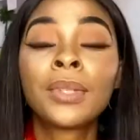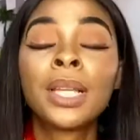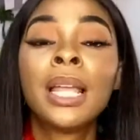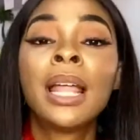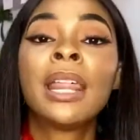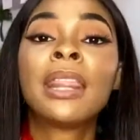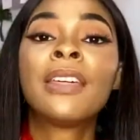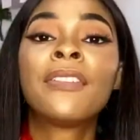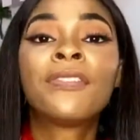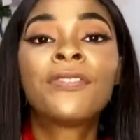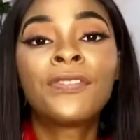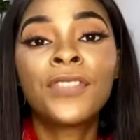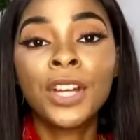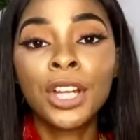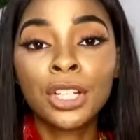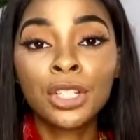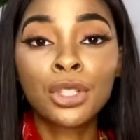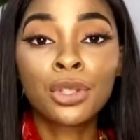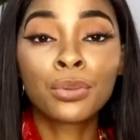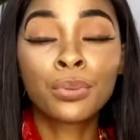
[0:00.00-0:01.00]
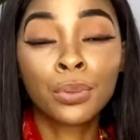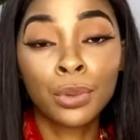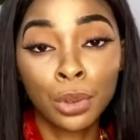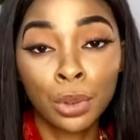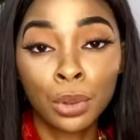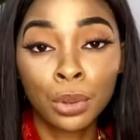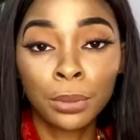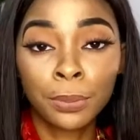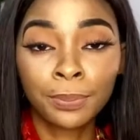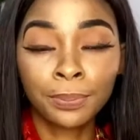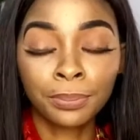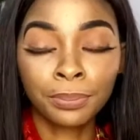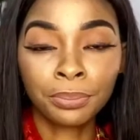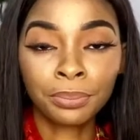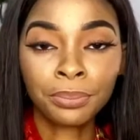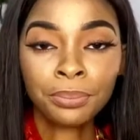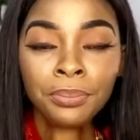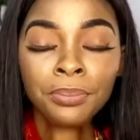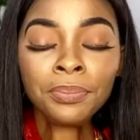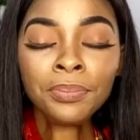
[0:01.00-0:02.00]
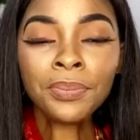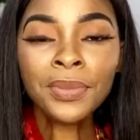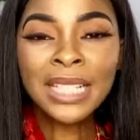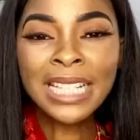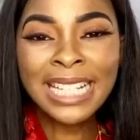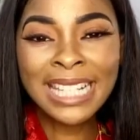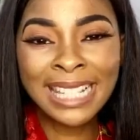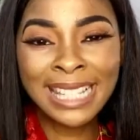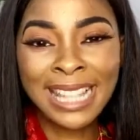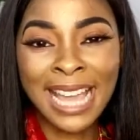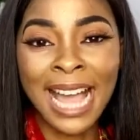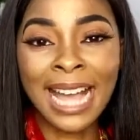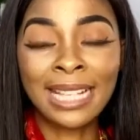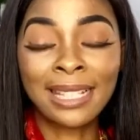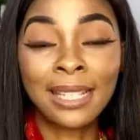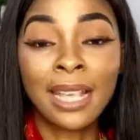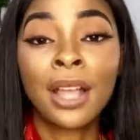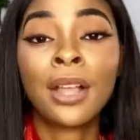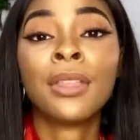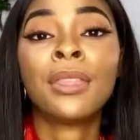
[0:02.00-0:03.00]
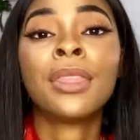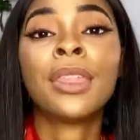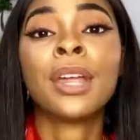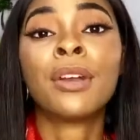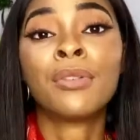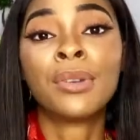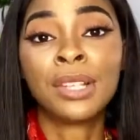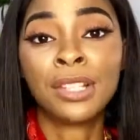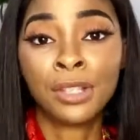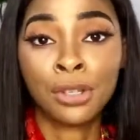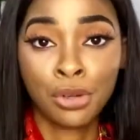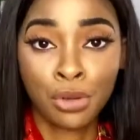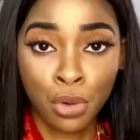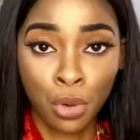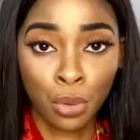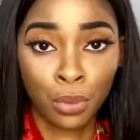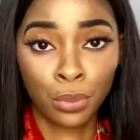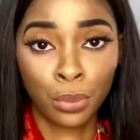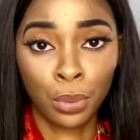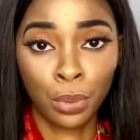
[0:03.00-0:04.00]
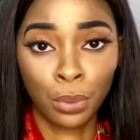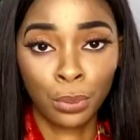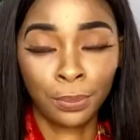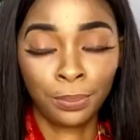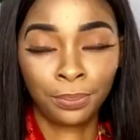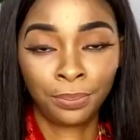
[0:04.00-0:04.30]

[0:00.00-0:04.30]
The first rule is that there is no rule.